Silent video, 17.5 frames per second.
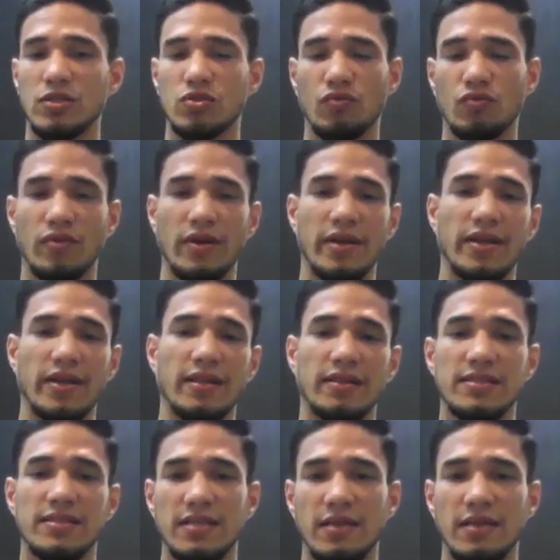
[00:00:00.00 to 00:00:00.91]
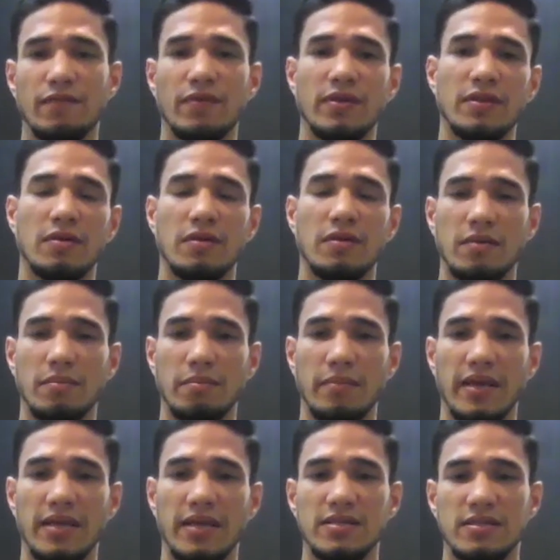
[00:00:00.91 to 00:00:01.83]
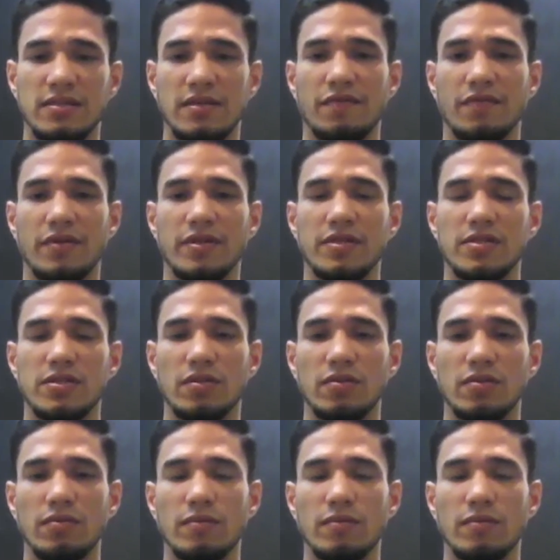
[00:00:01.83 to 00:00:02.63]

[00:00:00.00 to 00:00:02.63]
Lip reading: so training in the same weather makes difference.